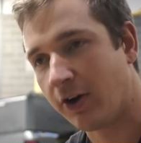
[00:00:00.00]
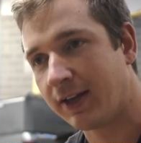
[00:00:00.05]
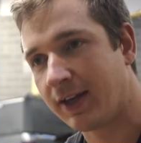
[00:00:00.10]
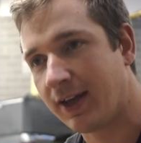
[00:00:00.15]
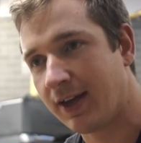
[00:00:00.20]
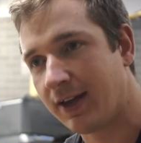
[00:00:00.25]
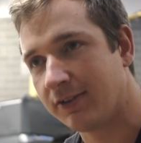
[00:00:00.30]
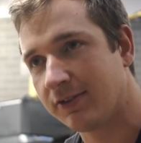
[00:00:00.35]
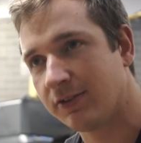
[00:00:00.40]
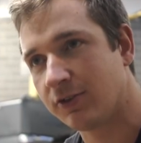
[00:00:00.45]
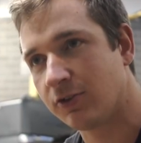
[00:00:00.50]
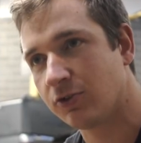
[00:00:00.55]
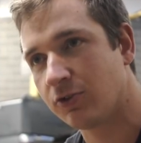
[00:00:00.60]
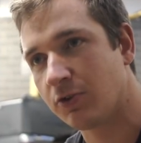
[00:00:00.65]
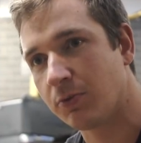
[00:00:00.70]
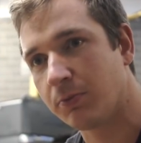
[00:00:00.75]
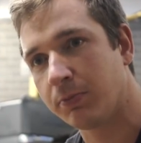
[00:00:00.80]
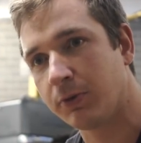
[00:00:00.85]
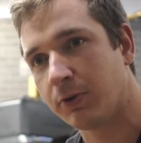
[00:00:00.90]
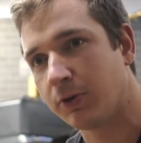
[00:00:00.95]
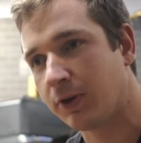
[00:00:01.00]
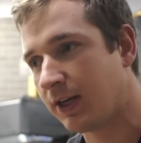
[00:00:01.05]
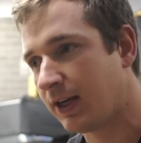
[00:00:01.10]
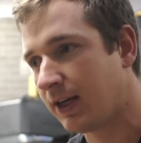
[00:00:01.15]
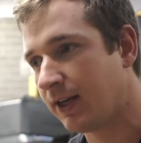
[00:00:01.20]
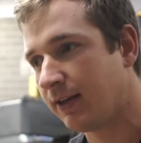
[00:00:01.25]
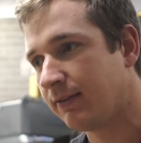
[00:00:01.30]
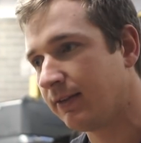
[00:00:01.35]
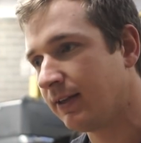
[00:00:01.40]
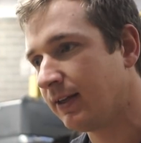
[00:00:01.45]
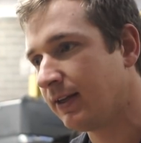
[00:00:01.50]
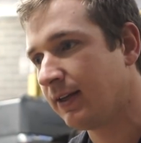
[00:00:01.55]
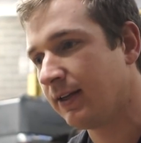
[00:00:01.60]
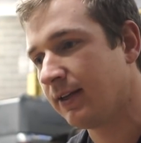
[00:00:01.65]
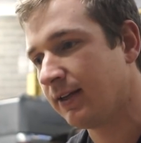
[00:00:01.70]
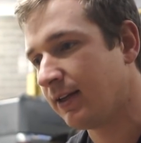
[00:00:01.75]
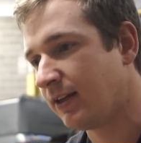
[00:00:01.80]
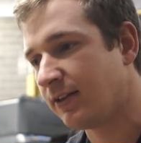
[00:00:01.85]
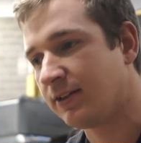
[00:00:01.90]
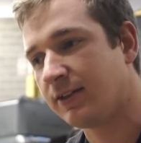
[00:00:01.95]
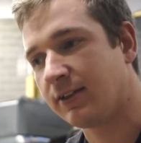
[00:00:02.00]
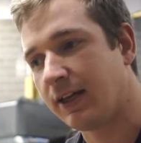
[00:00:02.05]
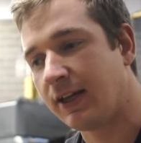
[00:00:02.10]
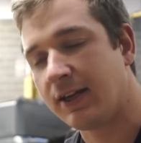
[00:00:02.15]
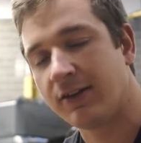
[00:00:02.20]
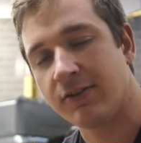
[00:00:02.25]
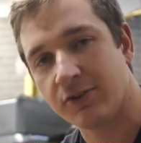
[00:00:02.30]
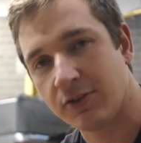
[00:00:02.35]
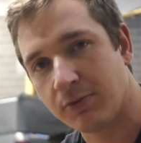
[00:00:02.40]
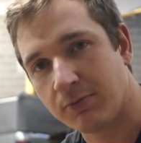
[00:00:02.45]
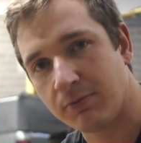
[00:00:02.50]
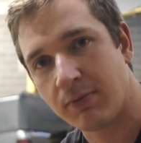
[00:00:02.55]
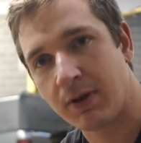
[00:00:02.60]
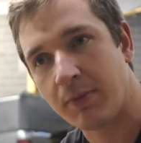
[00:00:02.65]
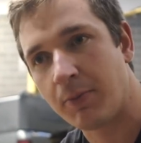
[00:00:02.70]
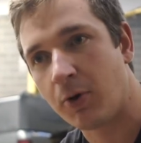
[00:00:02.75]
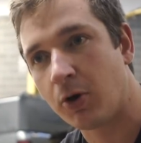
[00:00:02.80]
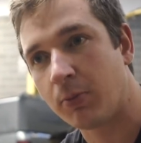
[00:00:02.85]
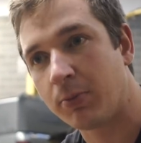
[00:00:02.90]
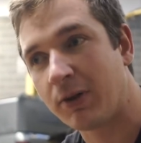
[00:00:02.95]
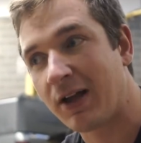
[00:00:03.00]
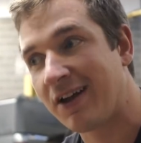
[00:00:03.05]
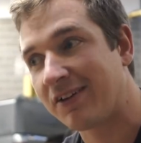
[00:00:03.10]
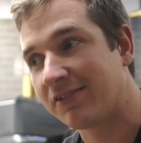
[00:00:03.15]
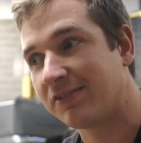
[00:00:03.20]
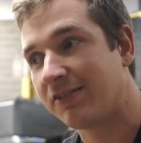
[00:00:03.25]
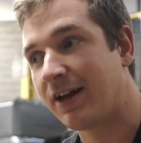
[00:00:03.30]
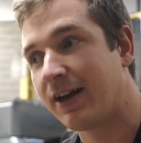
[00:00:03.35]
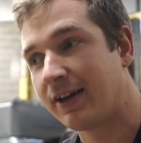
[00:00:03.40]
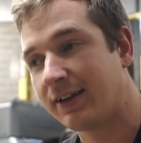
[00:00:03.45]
a case of just unplugging it and deleting some immobilizers